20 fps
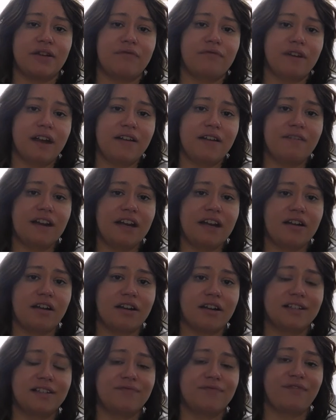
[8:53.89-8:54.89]
A really, really
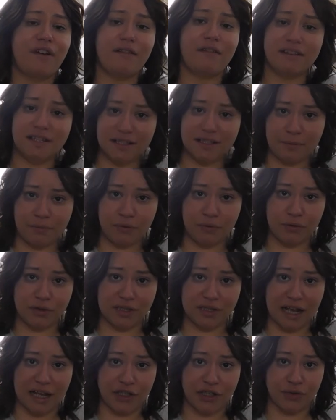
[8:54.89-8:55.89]
nice, very simple
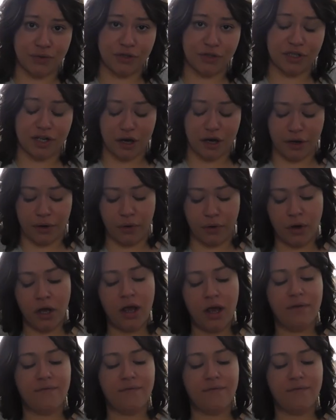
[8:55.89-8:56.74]
satchel style,